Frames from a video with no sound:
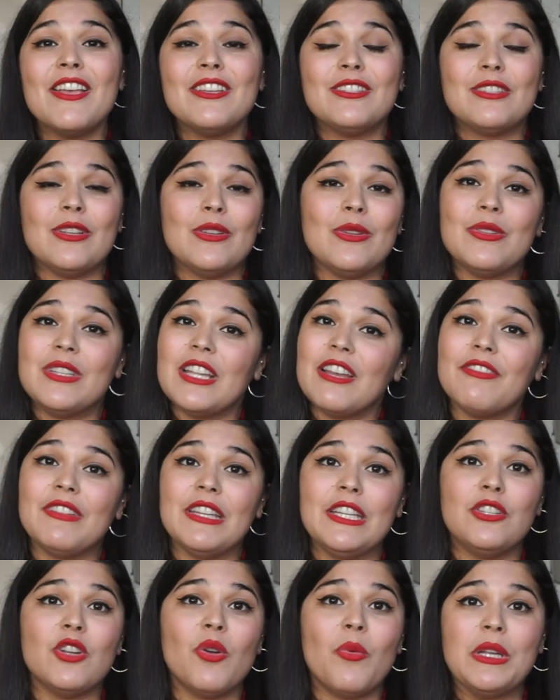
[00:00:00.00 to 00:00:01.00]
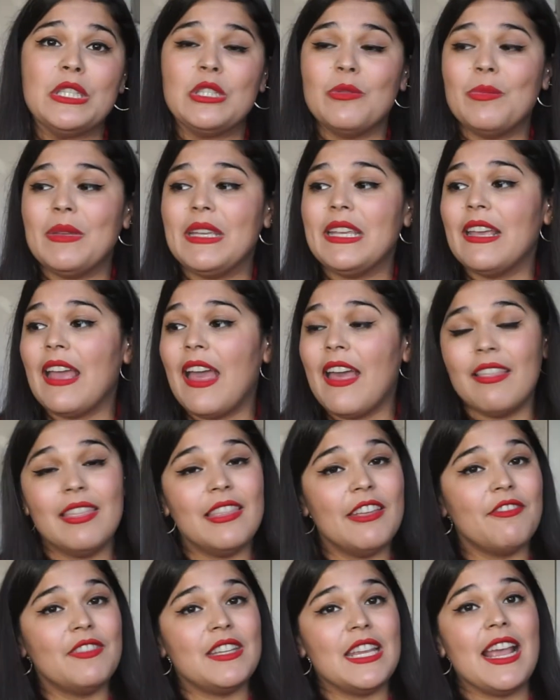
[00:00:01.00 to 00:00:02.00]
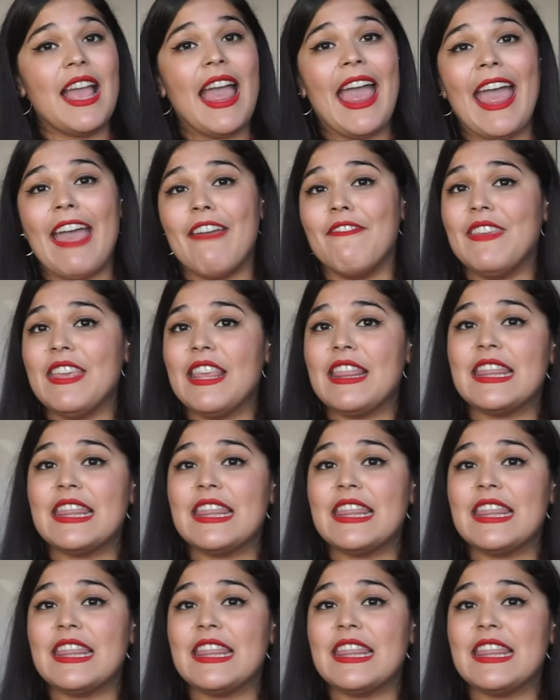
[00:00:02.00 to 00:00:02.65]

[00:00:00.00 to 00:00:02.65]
So you definitely don't want to be lifting heavy